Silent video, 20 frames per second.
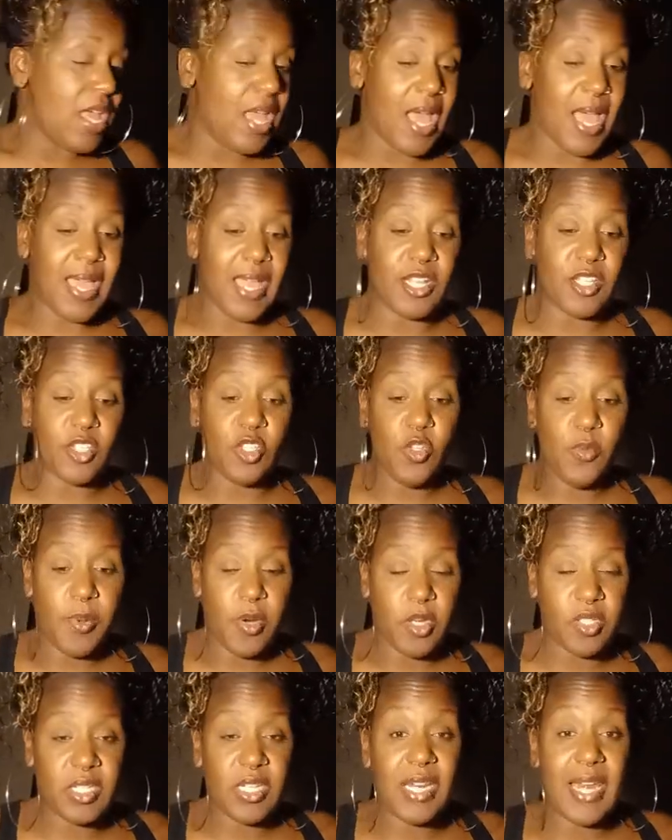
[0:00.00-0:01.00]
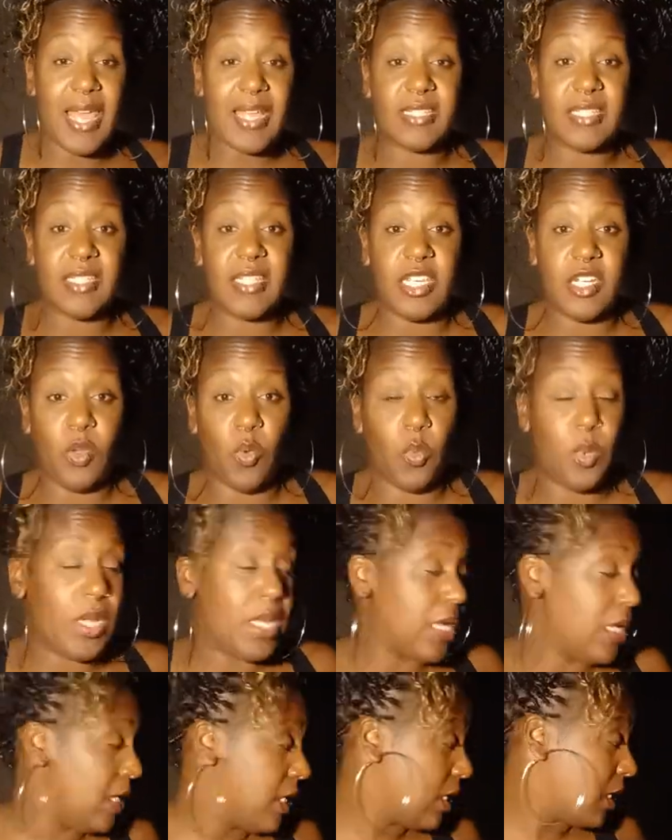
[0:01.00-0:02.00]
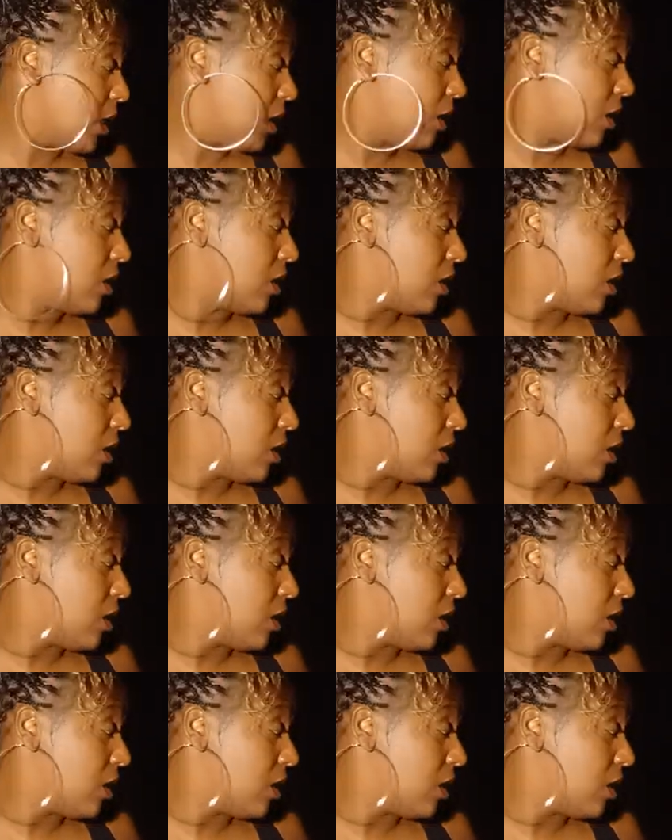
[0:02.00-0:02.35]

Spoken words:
I got two pairs of glasses and a wig.